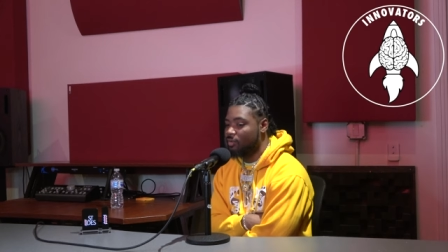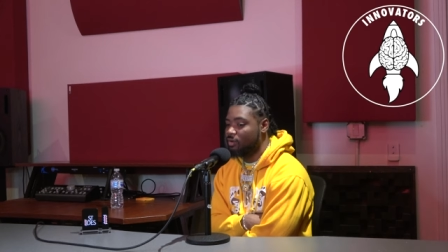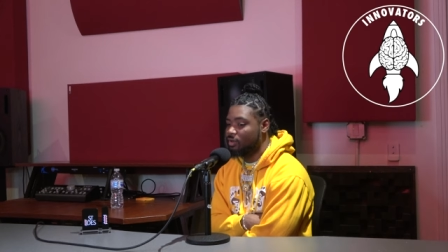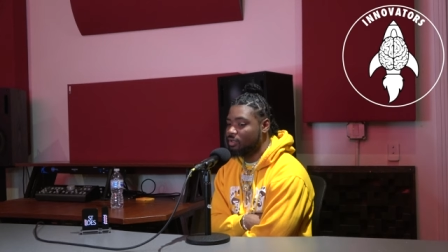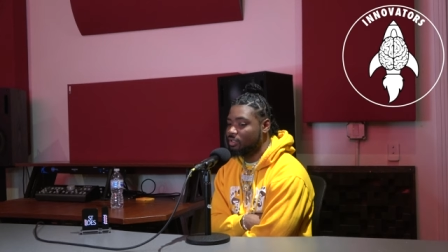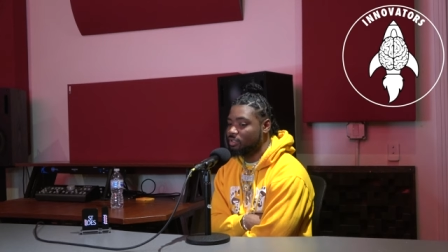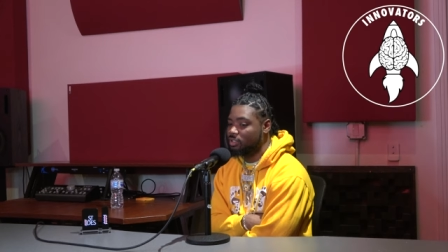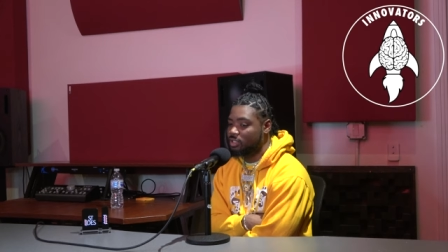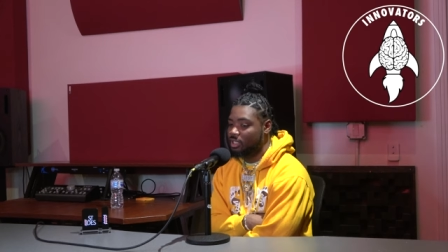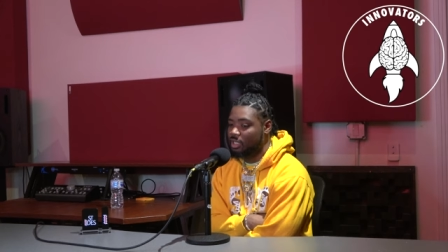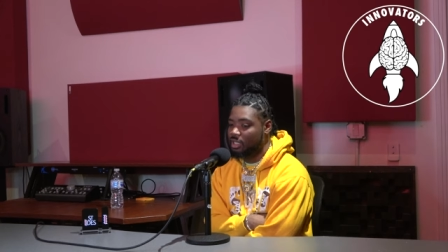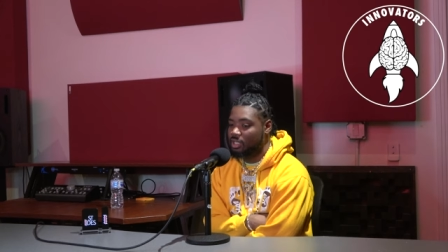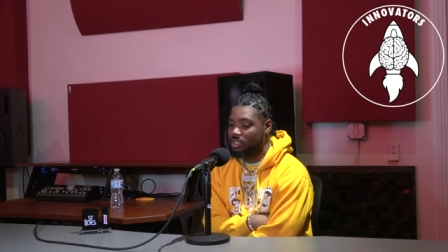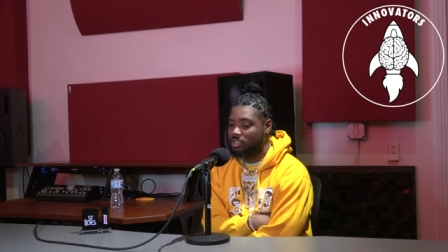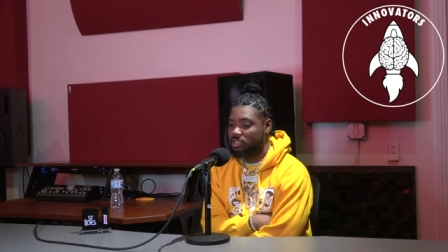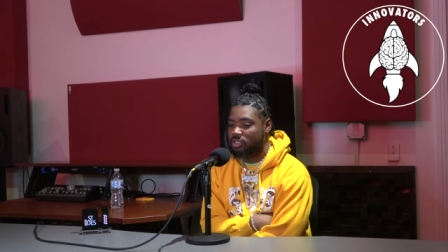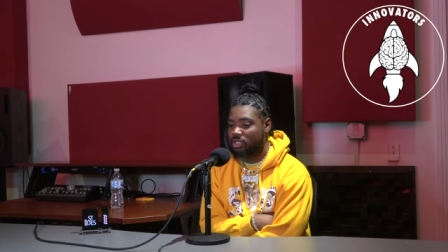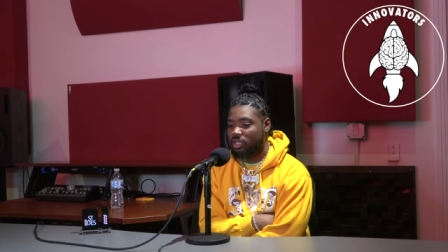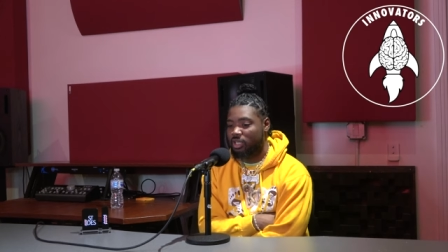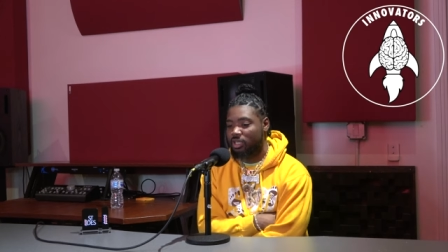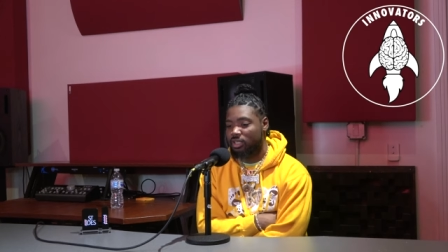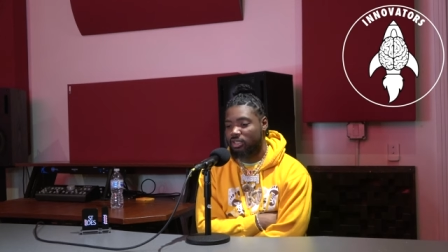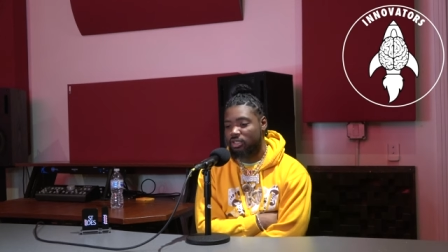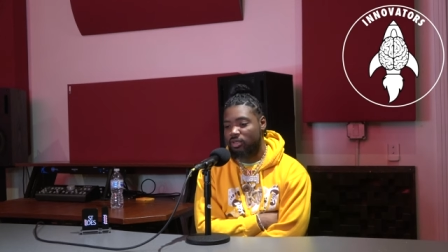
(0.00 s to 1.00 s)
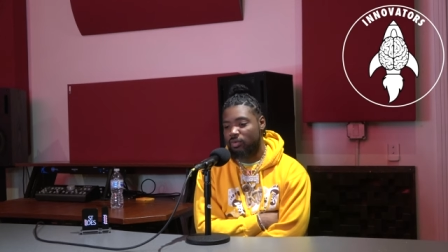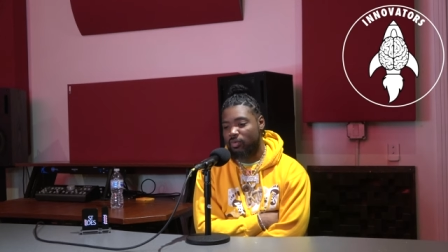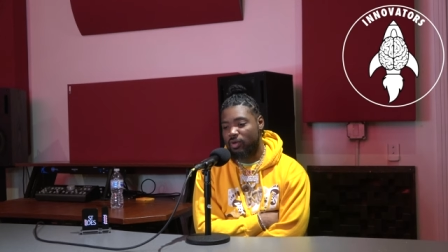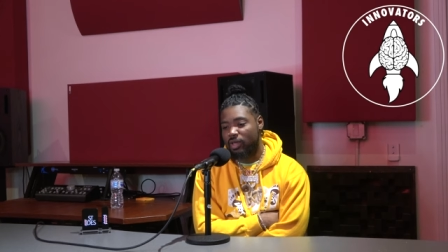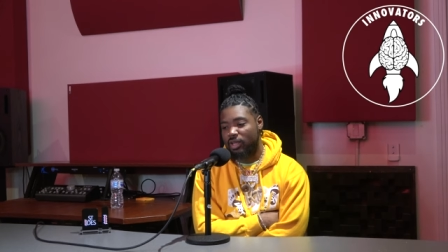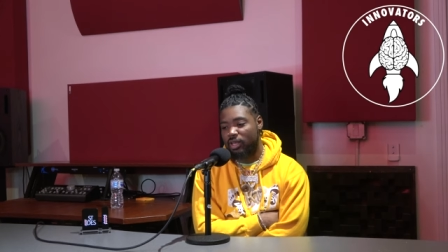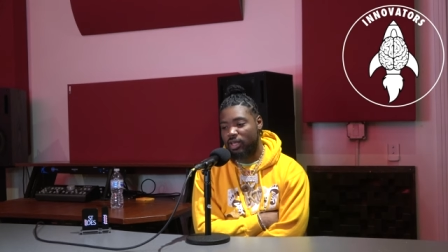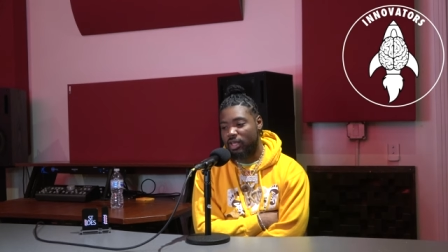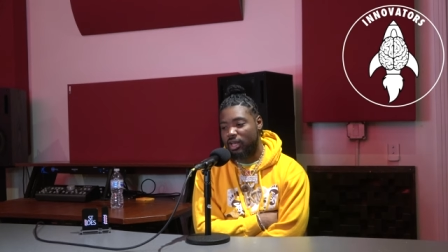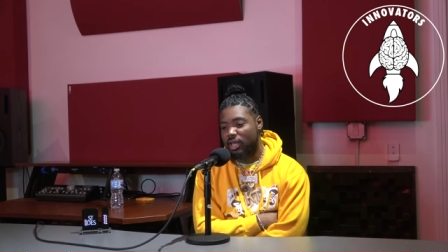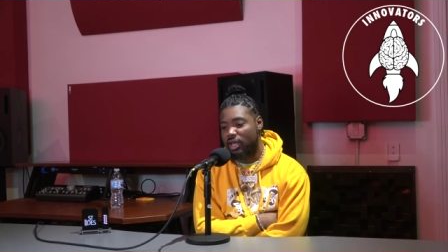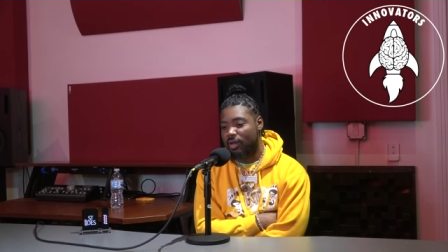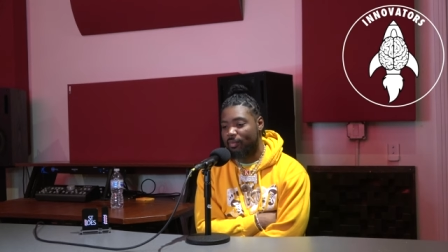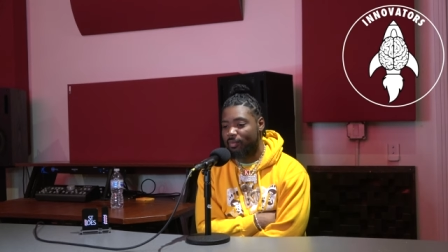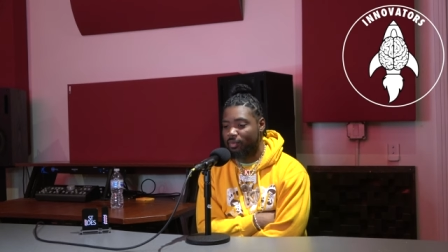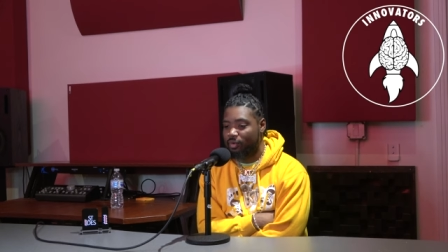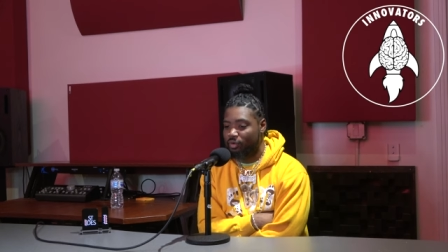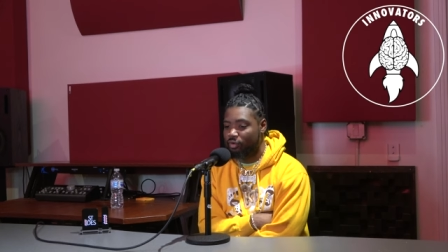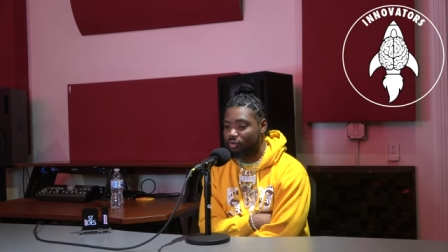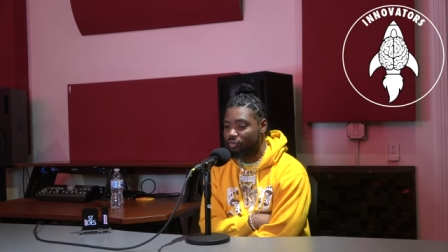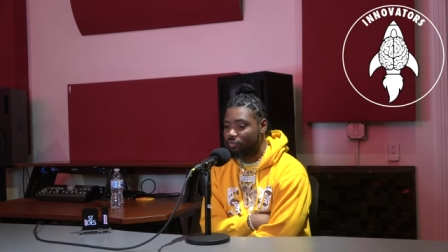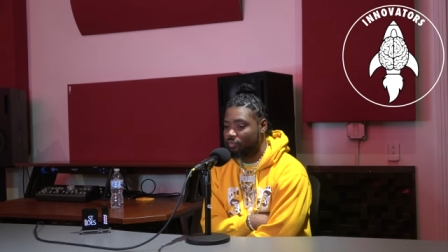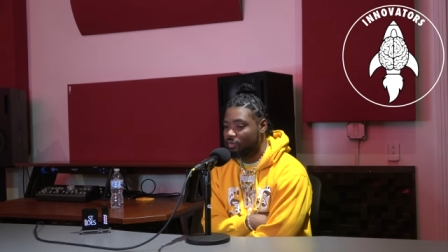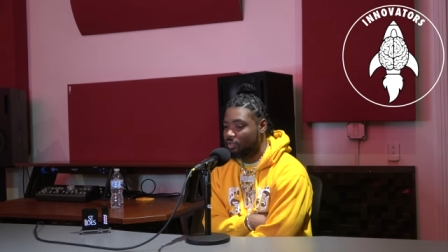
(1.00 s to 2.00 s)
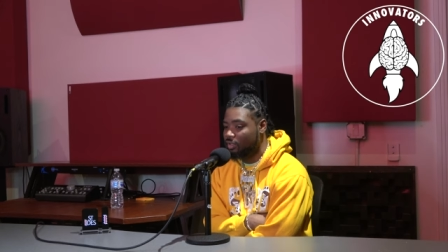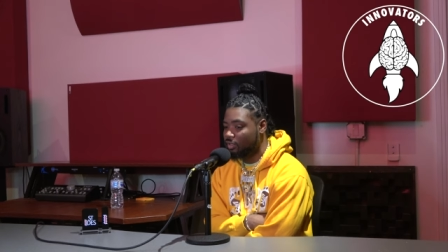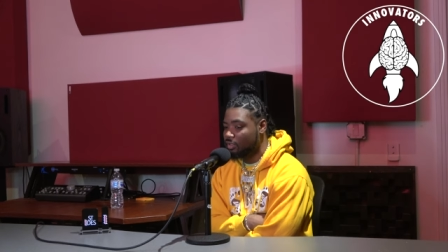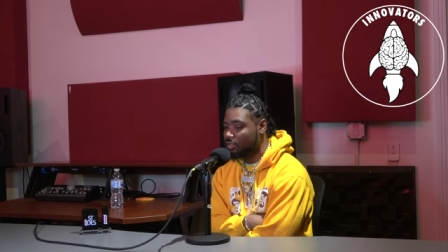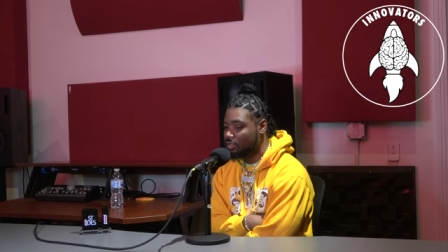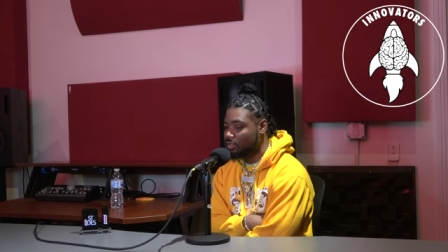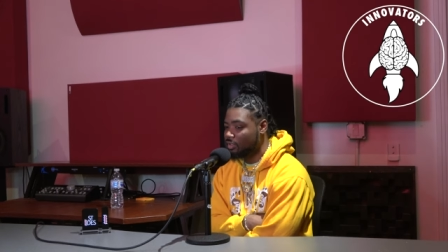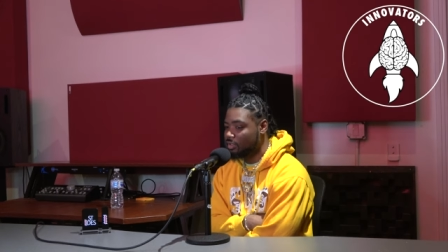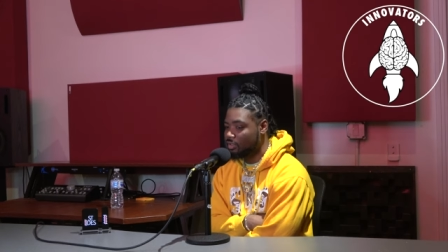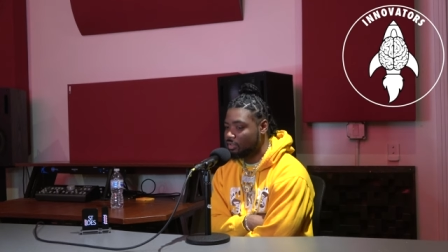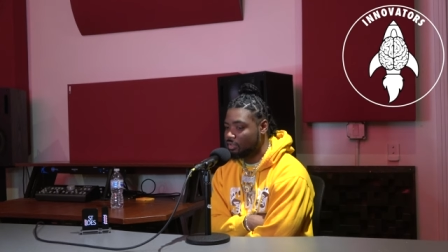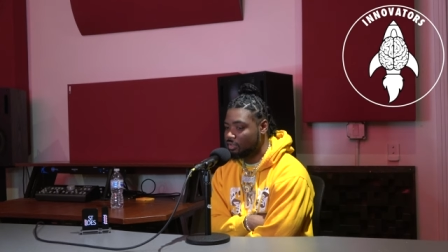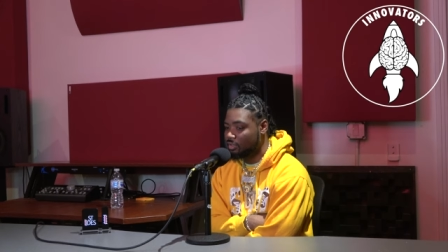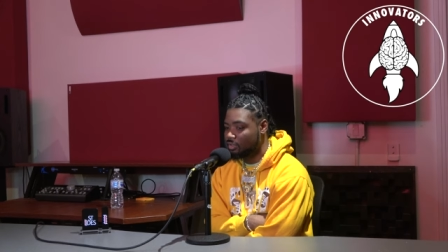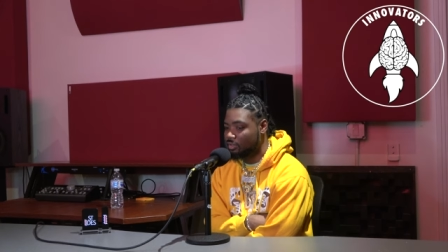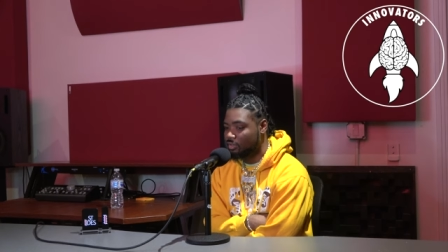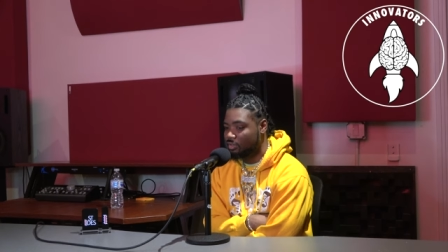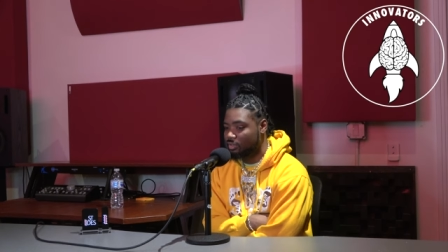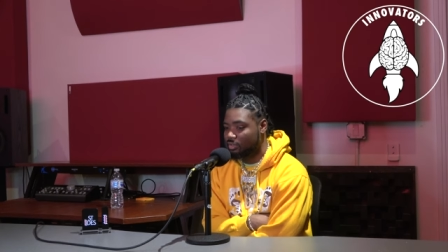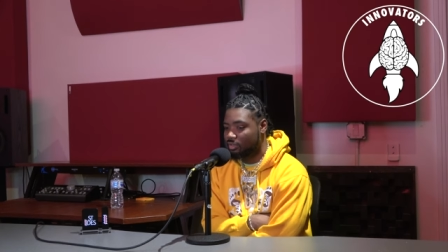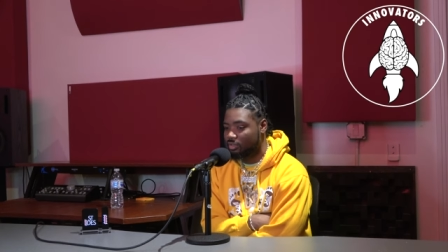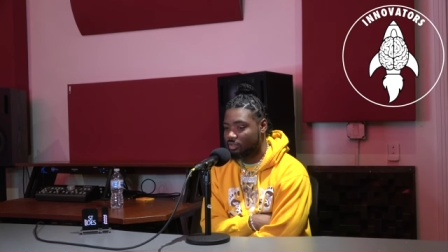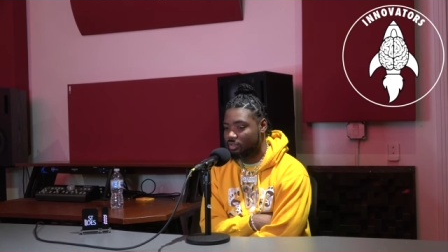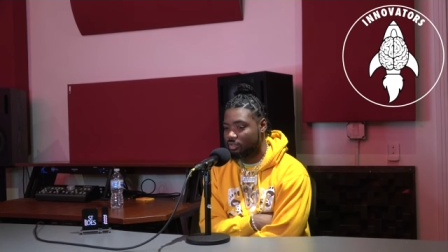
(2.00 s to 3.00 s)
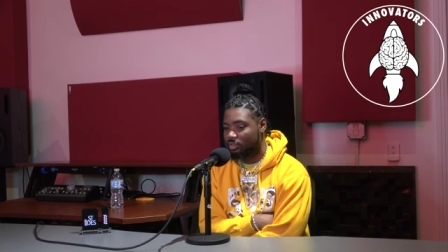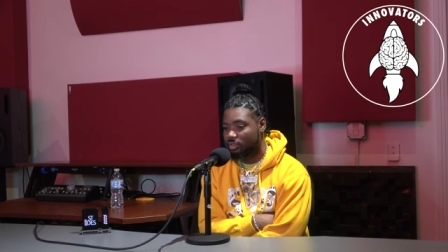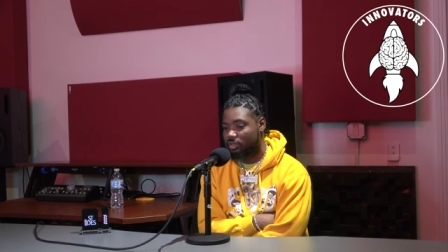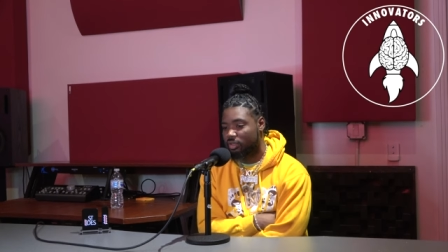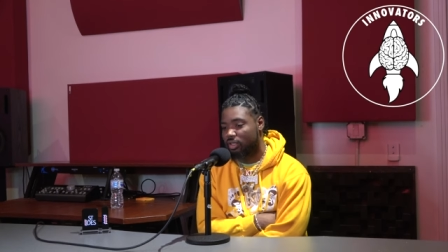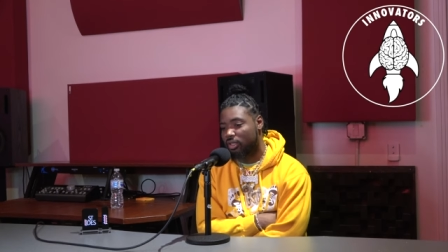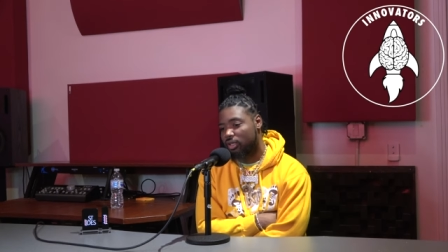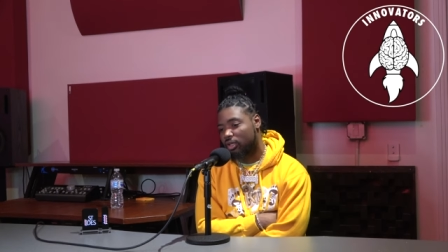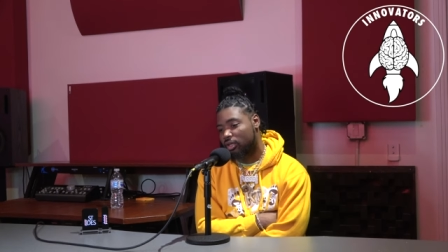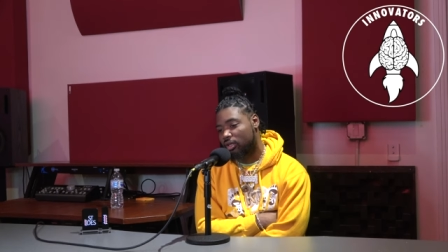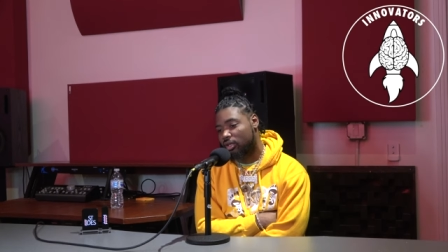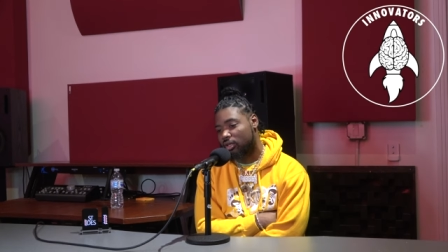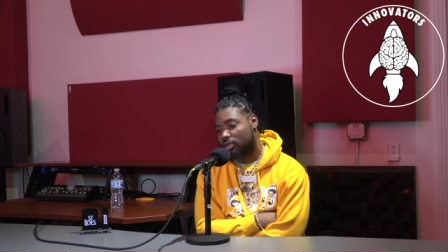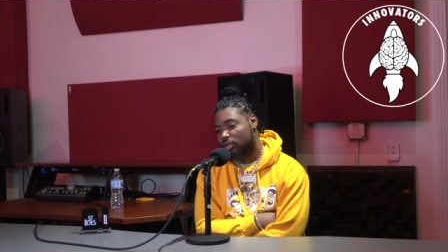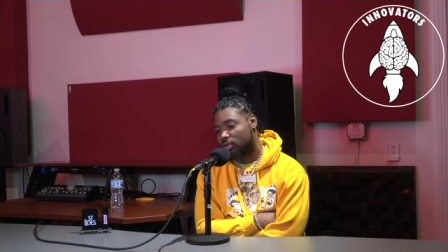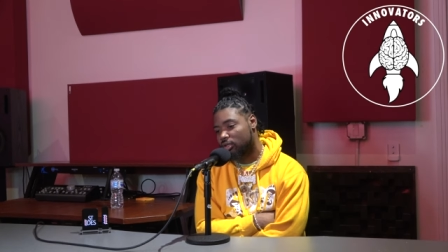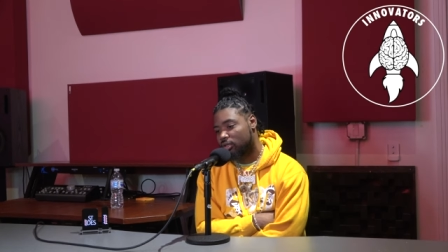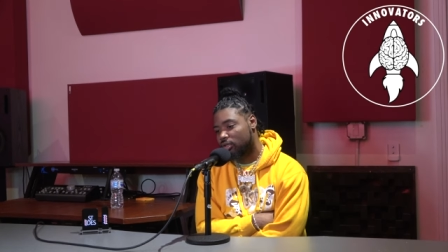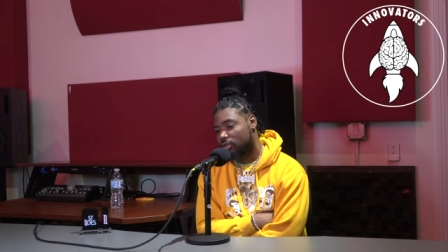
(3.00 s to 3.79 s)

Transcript: will change like the way that I moved then